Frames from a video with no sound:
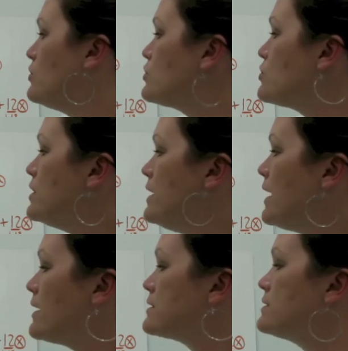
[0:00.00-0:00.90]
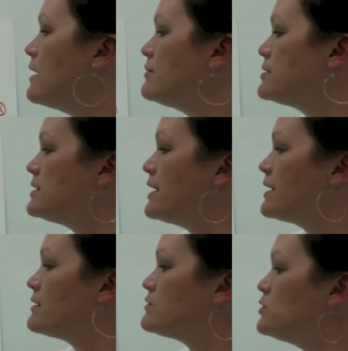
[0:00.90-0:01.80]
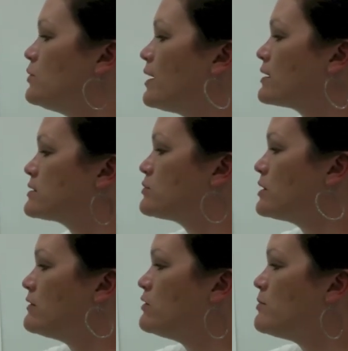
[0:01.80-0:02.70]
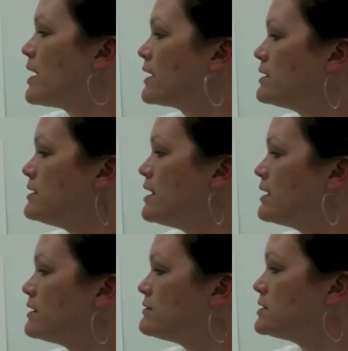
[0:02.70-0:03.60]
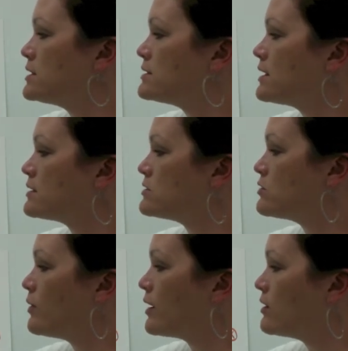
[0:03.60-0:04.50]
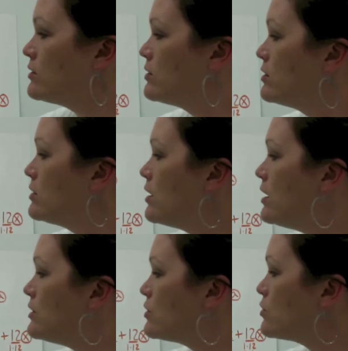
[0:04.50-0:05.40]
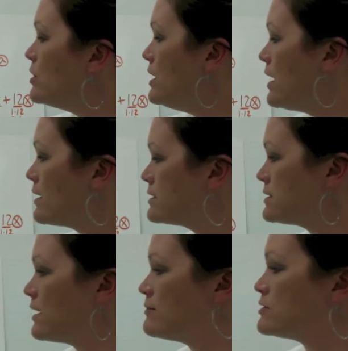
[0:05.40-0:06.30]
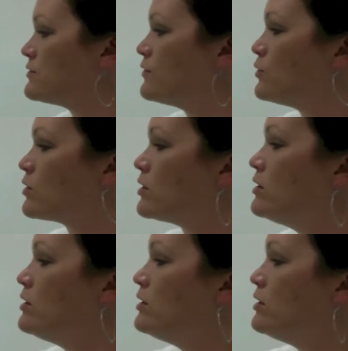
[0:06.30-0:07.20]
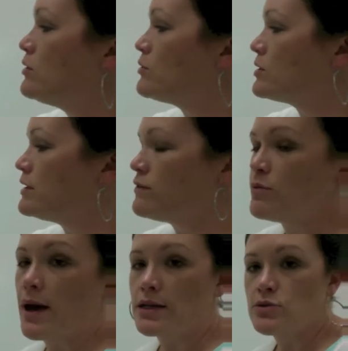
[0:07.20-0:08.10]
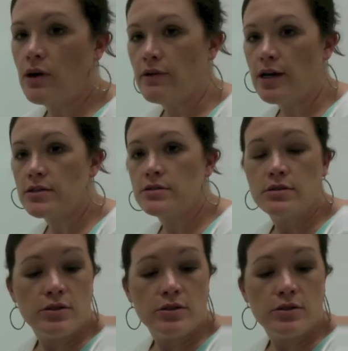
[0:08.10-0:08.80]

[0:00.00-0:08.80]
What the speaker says: 3x times negative 2x would give you back negative 6x squared. And 3x times 4 would give you back 12x.